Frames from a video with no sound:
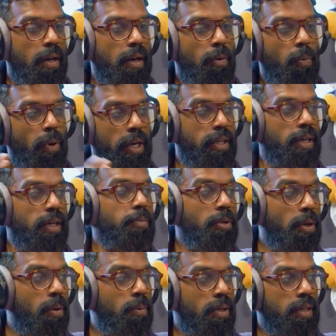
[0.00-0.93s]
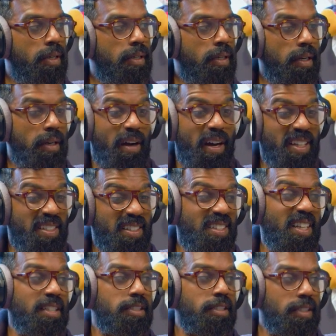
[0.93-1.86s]
When I'm not working, I
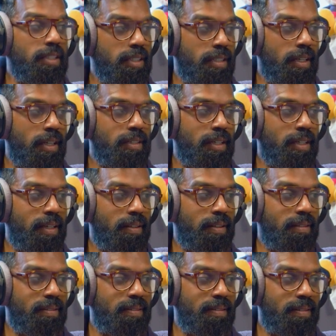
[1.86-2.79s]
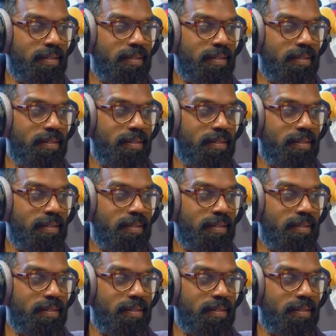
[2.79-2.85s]
essentially shut down.